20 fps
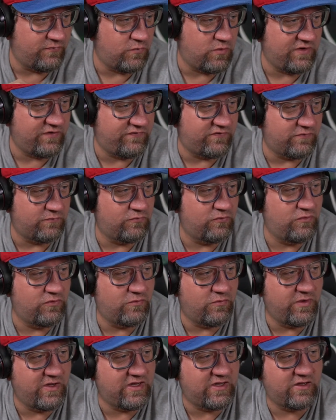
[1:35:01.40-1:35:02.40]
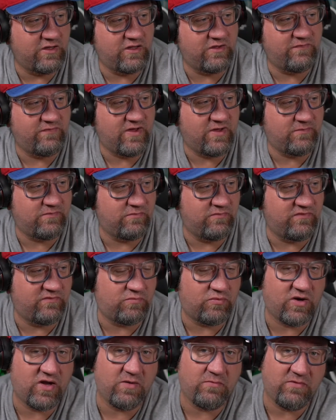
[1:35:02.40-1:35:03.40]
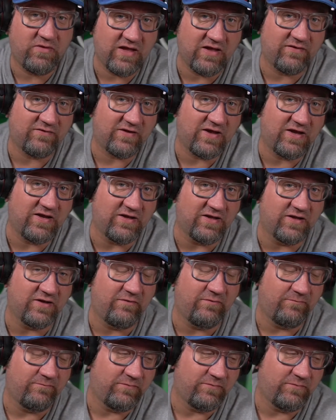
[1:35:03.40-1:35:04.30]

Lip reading: watch The Rude Awakening of Optimus Prime? Yes, I did.